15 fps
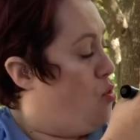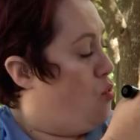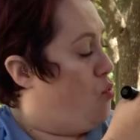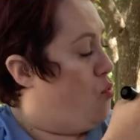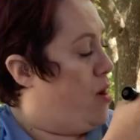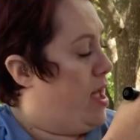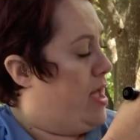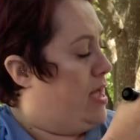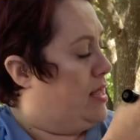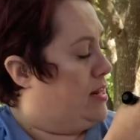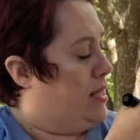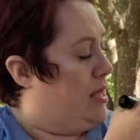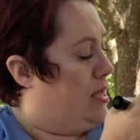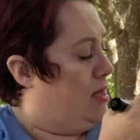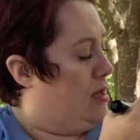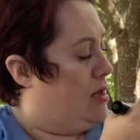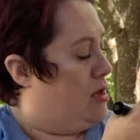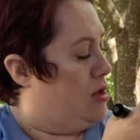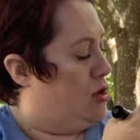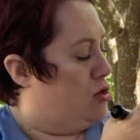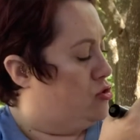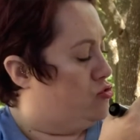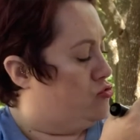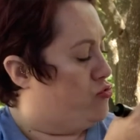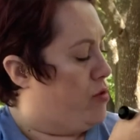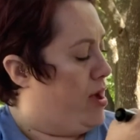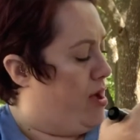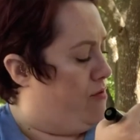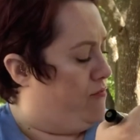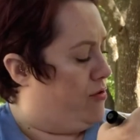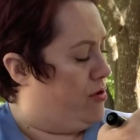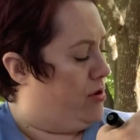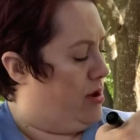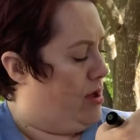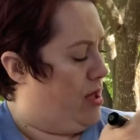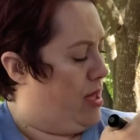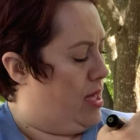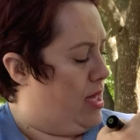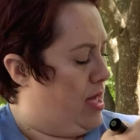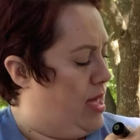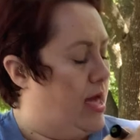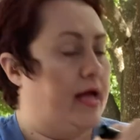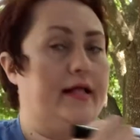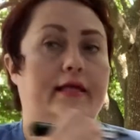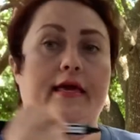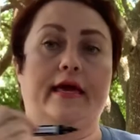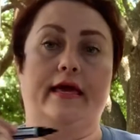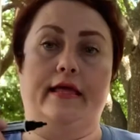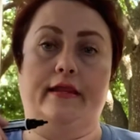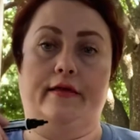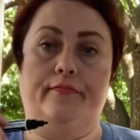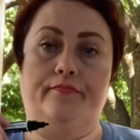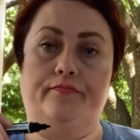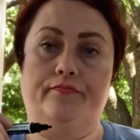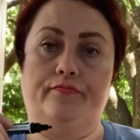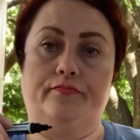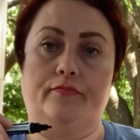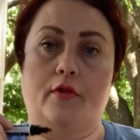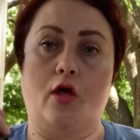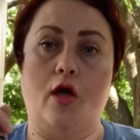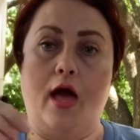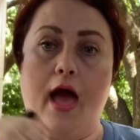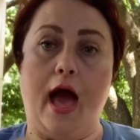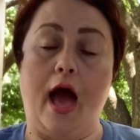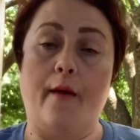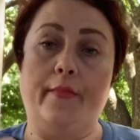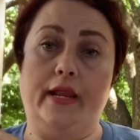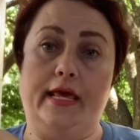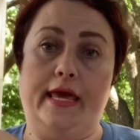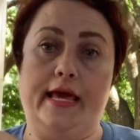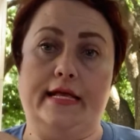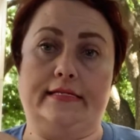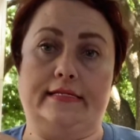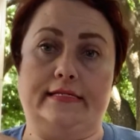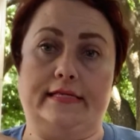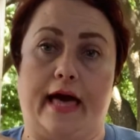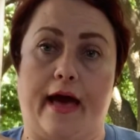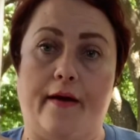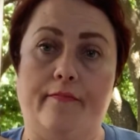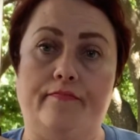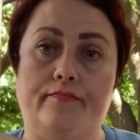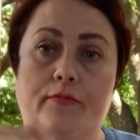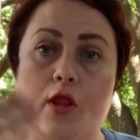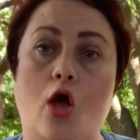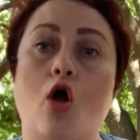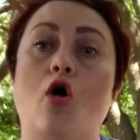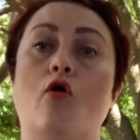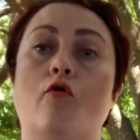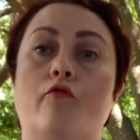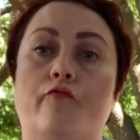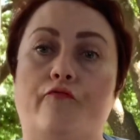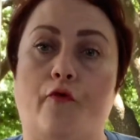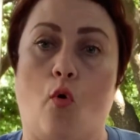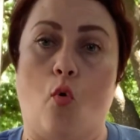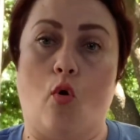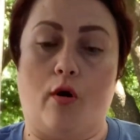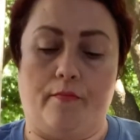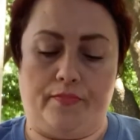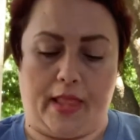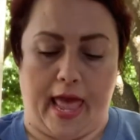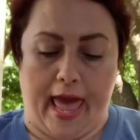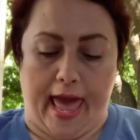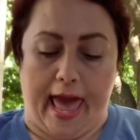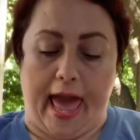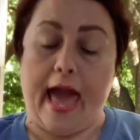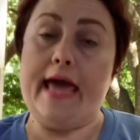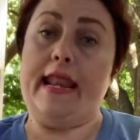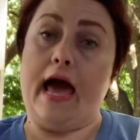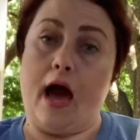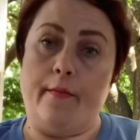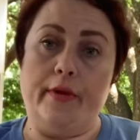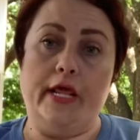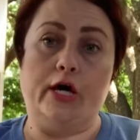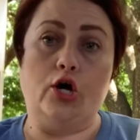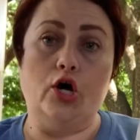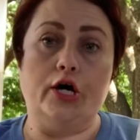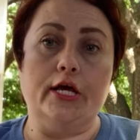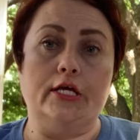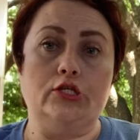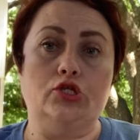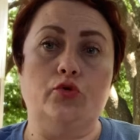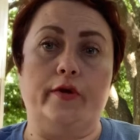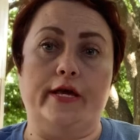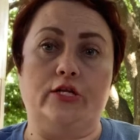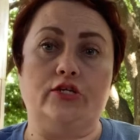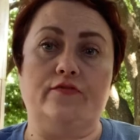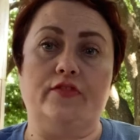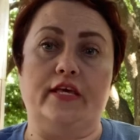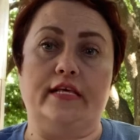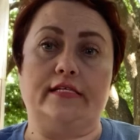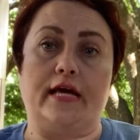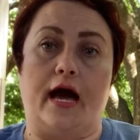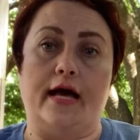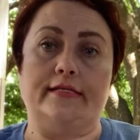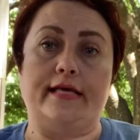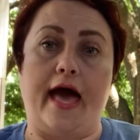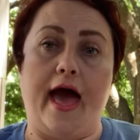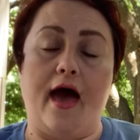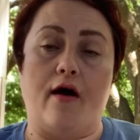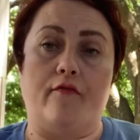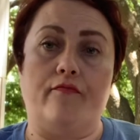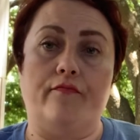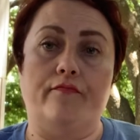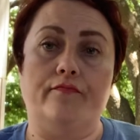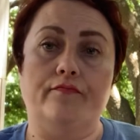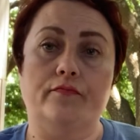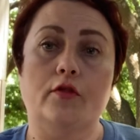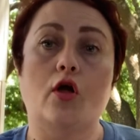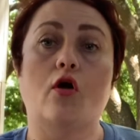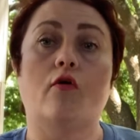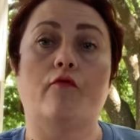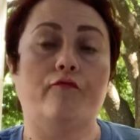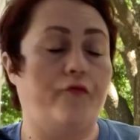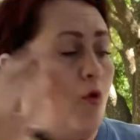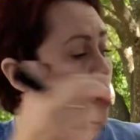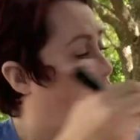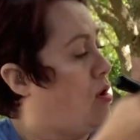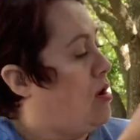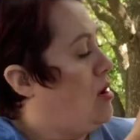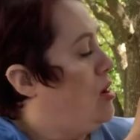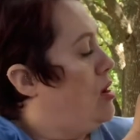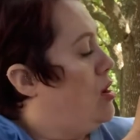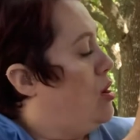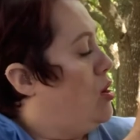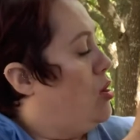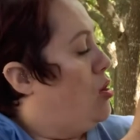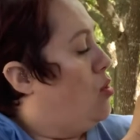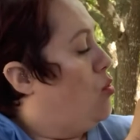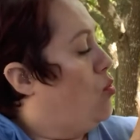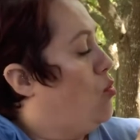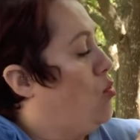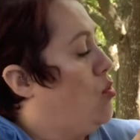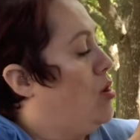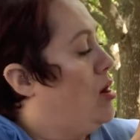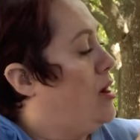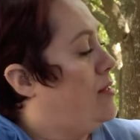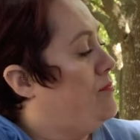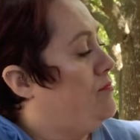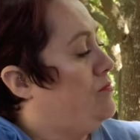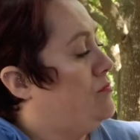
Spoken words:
Rainey, Trevor, and Keenan. How many kids is that? 4. And how many cookies do each of these guys have? 4. 1,